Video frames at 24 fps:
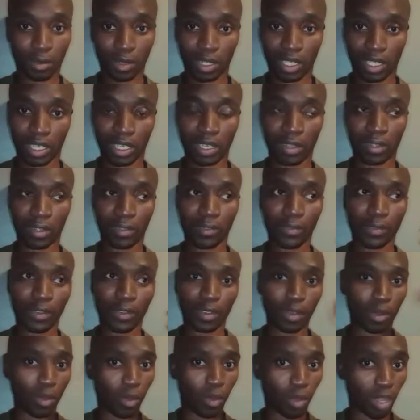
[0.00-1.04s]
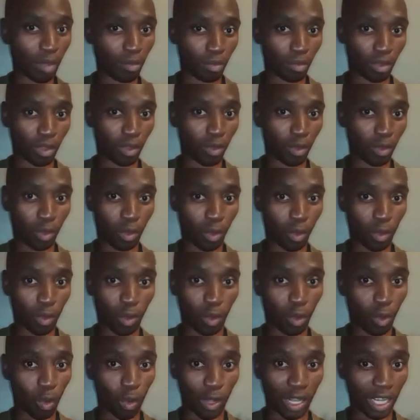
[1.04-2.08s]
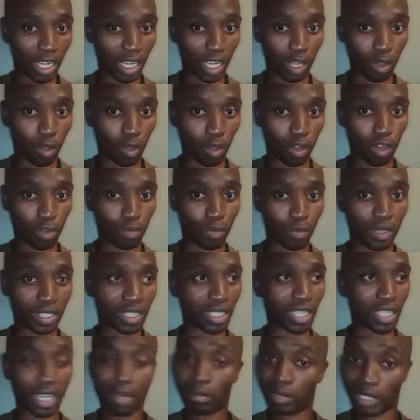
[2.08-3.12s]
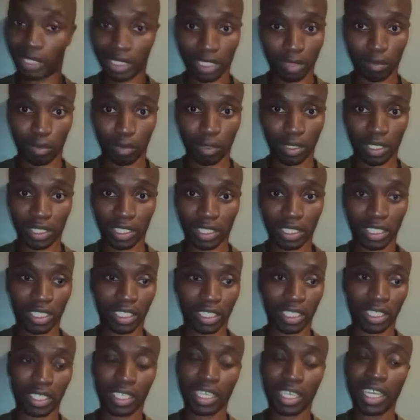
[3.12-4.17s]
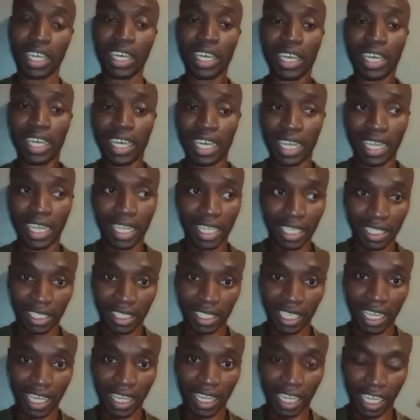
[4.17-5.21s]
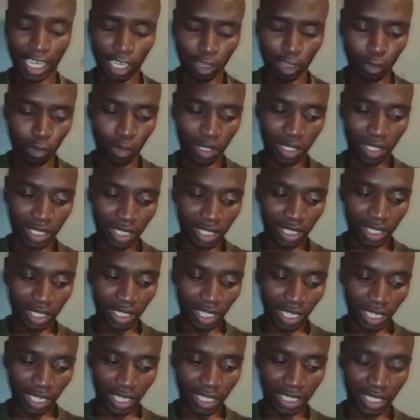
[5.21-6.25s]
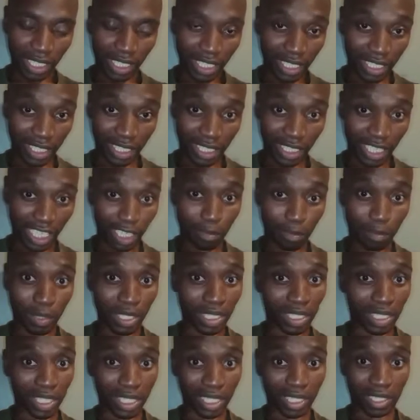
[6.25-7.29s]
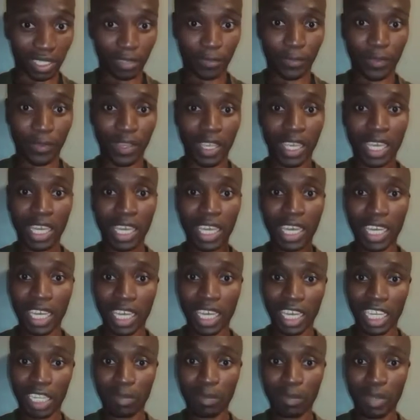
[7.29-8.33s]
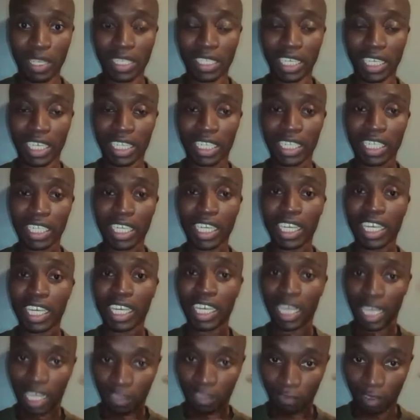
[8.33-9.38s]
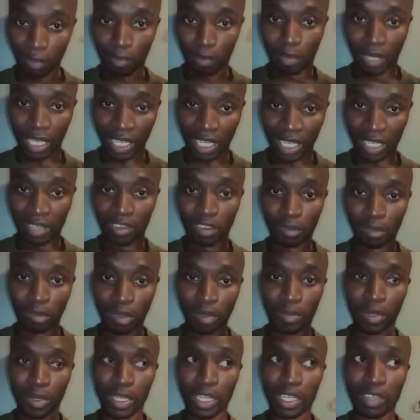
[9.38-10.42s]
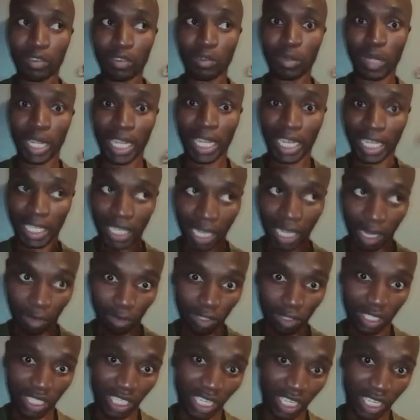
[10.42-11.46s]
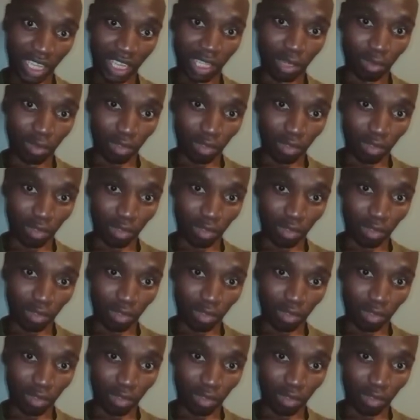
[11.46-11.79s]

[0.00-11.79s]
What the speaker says: okay, or an economist, I'm just a politician. Let's say the liquidity rate is 10%. It means that if a bank in Zimbabwe needs to lend out $10,000,